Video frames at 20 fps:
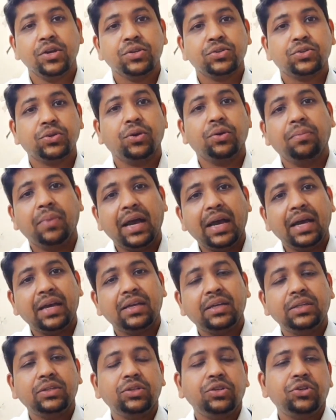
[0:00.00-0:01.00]
So
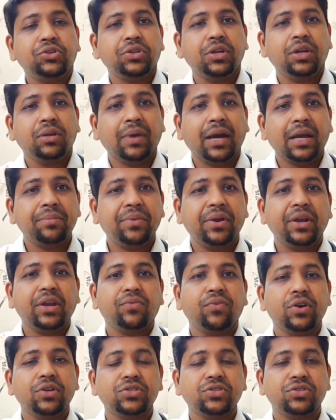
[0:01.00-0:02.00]
my
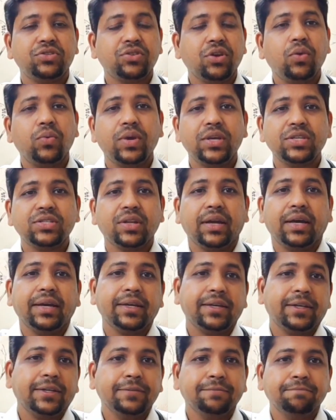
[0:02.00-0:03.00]
breakfast is always
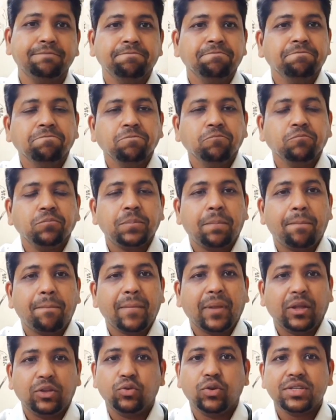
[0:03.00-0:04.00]
like
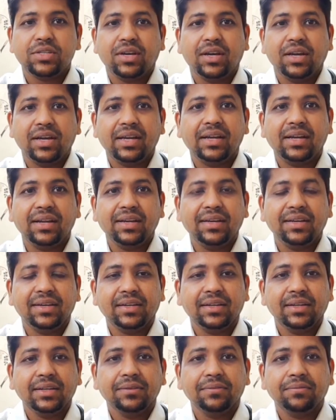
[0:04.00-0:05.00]
dosa, idli,
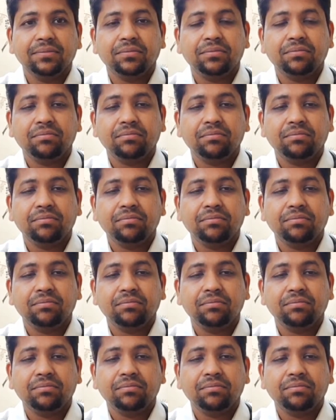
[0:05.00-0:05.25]
and